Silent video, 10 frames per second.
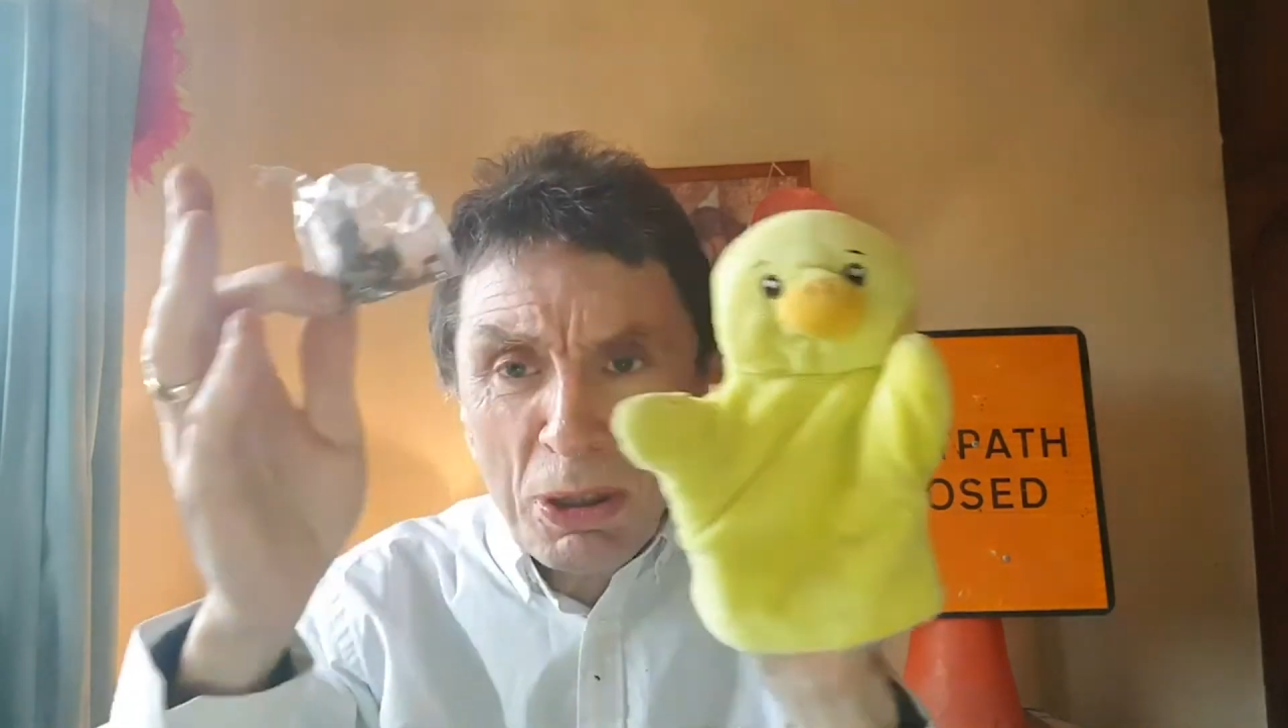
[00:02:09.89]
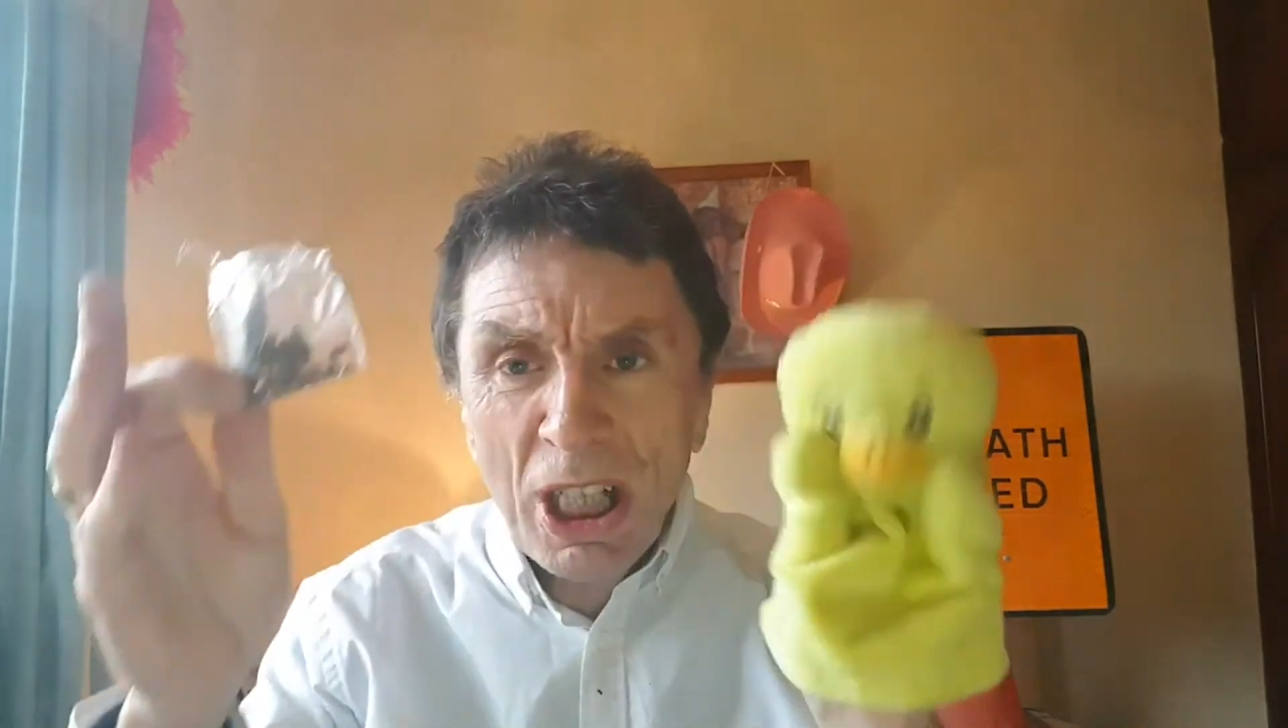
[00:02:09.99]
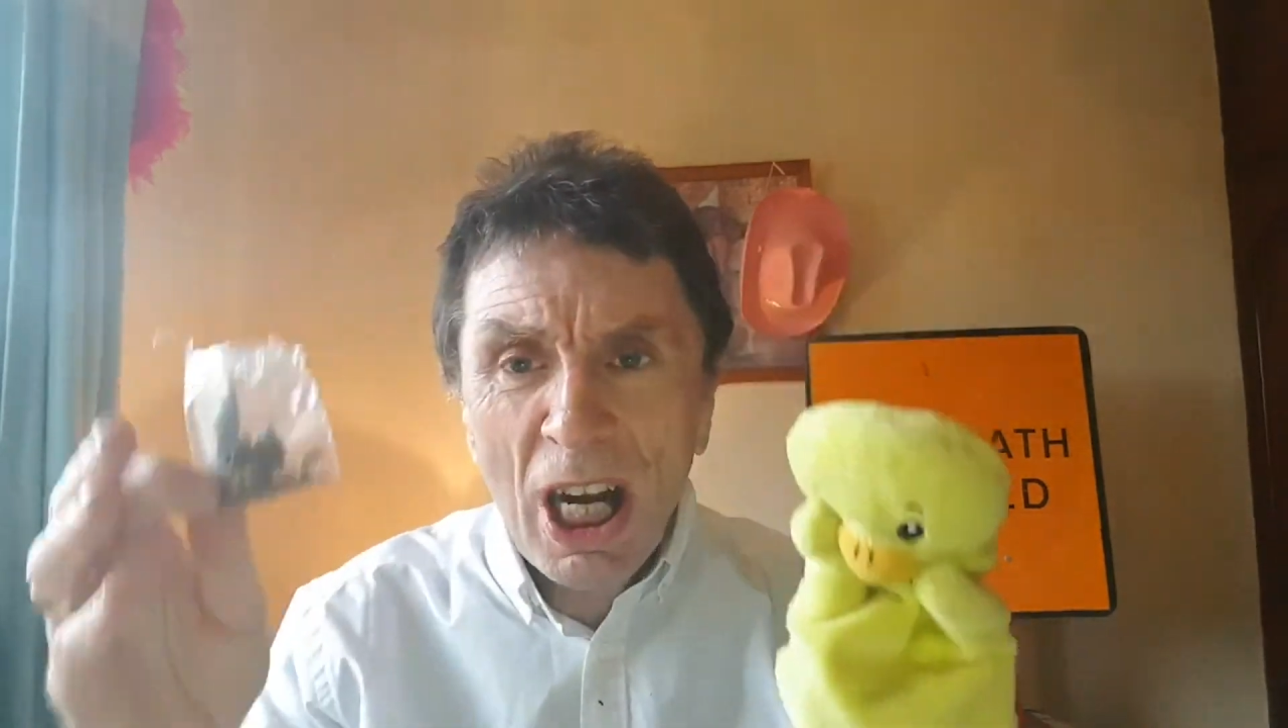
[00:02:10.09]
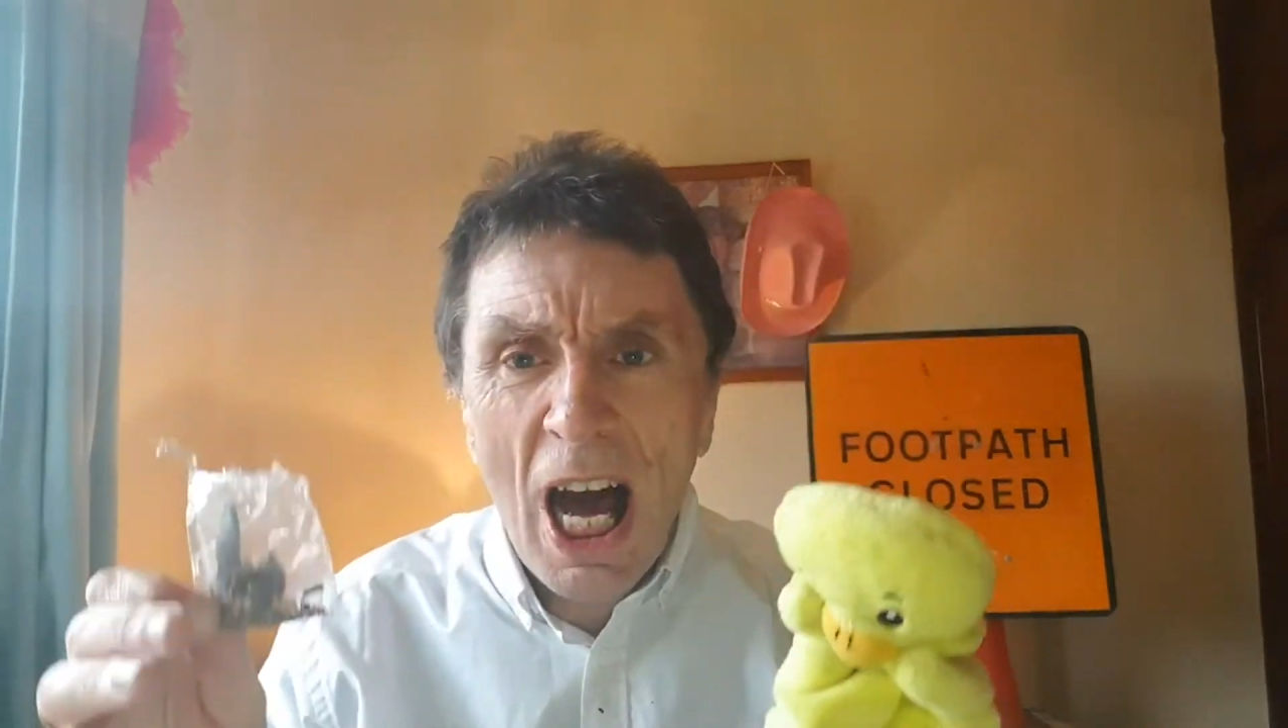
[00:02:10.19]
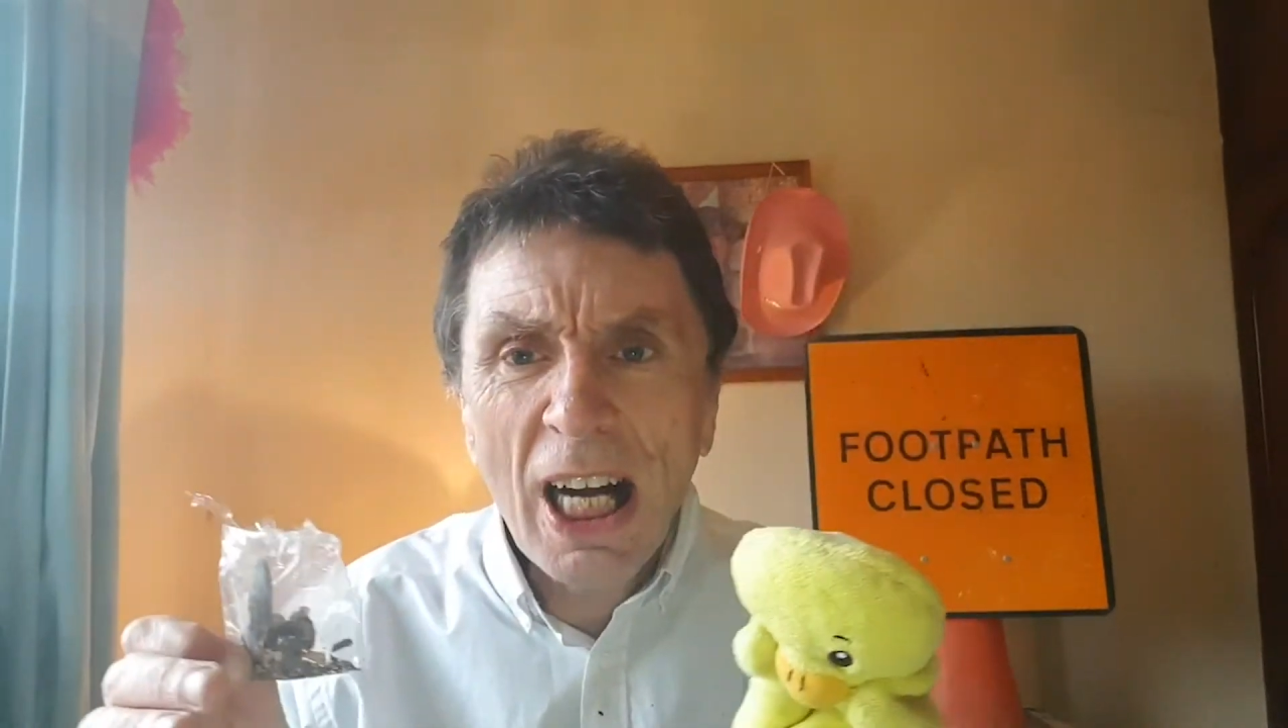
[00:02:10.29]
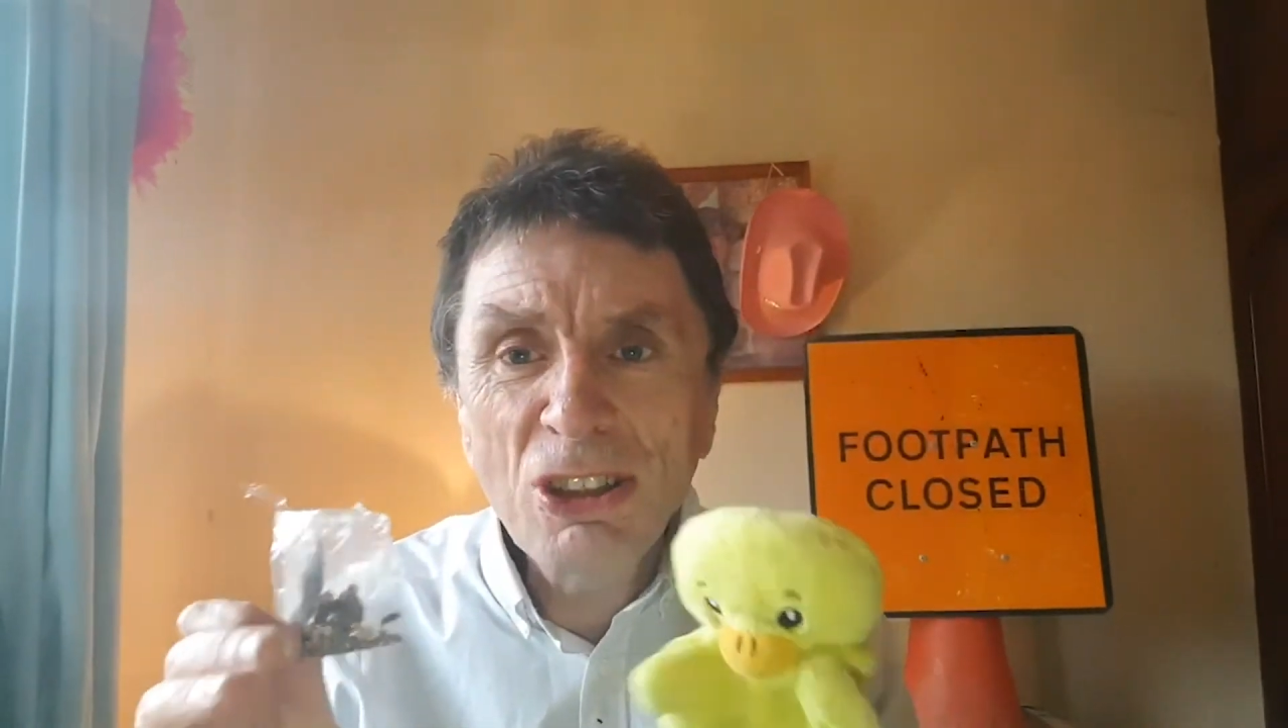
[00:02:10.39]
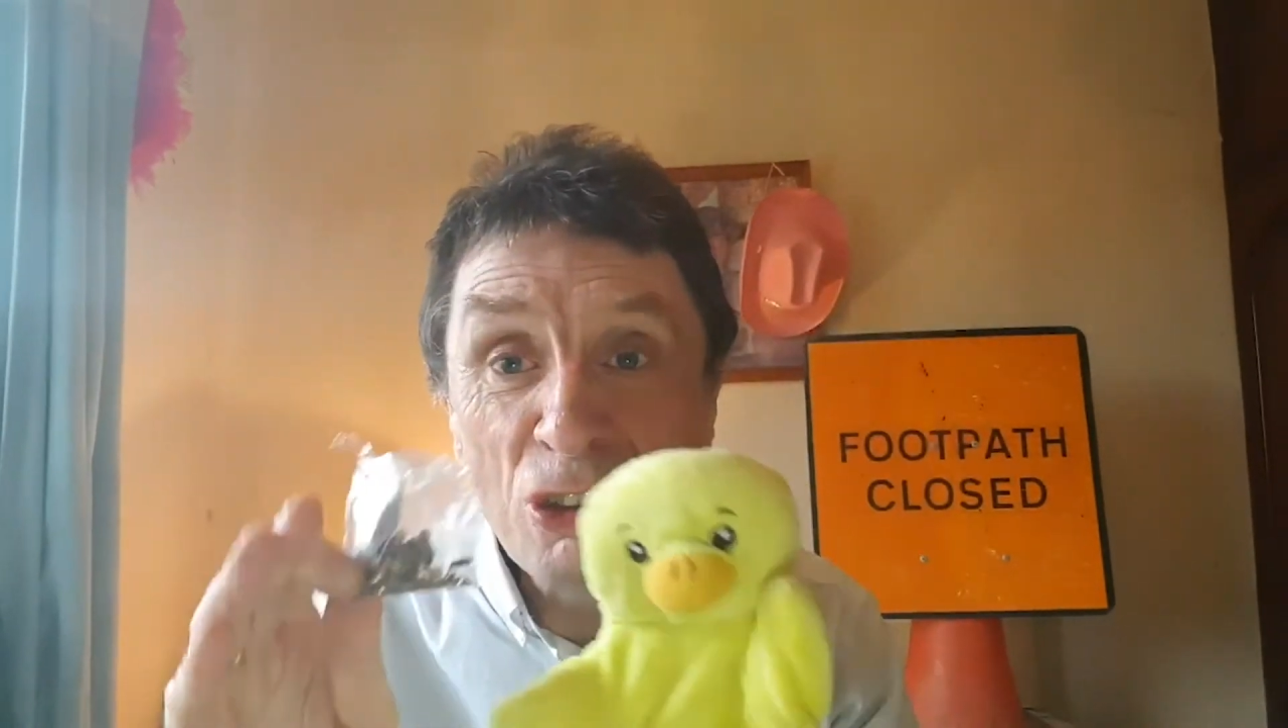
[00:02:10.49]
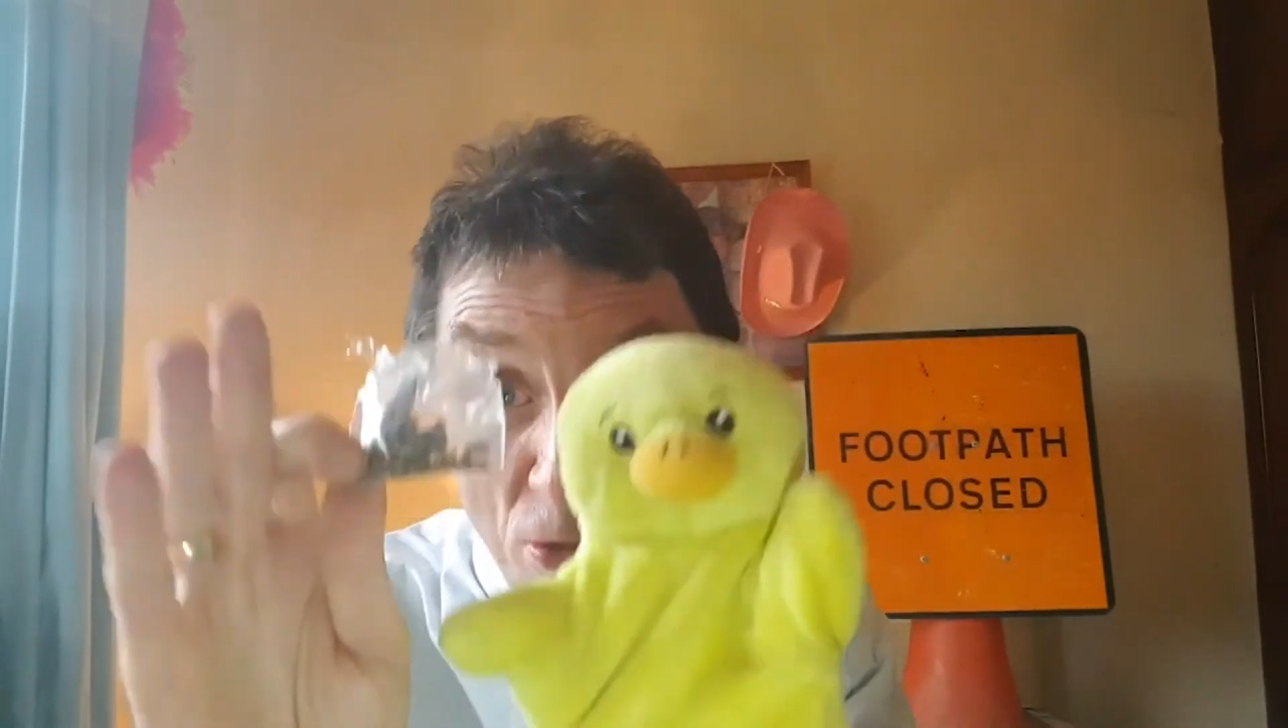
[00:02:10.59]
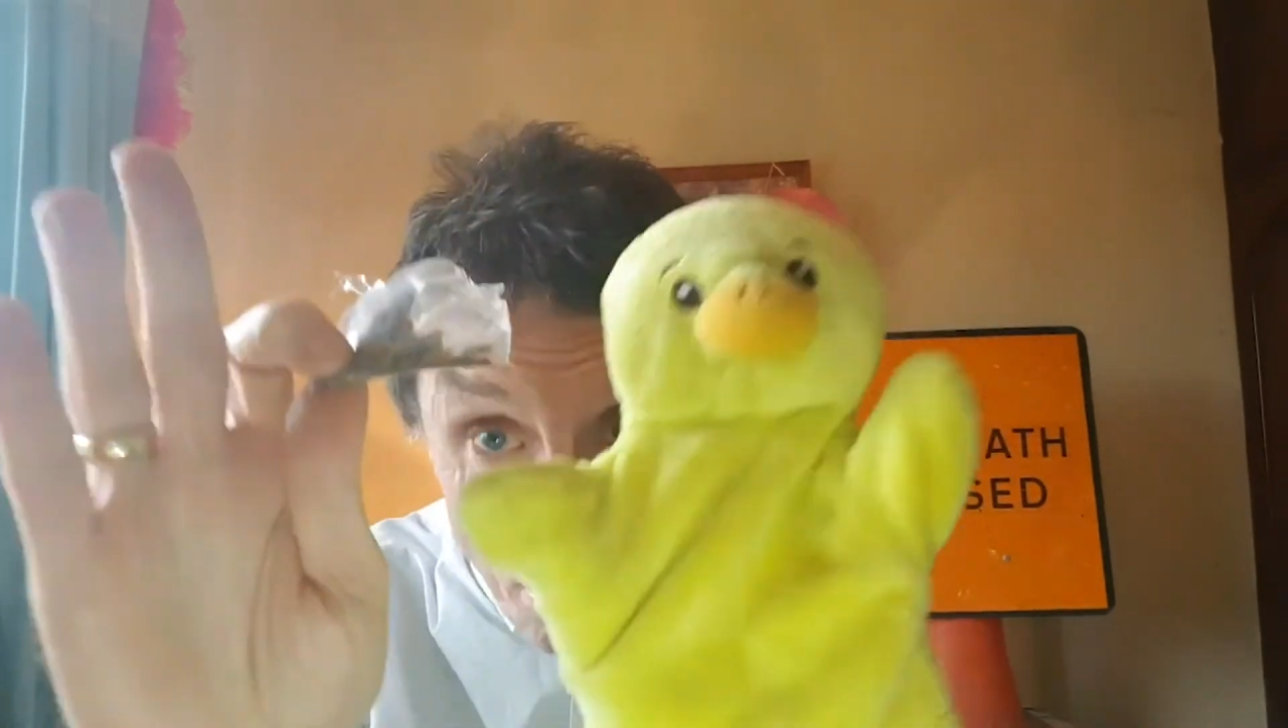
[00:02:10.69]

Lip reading: delights.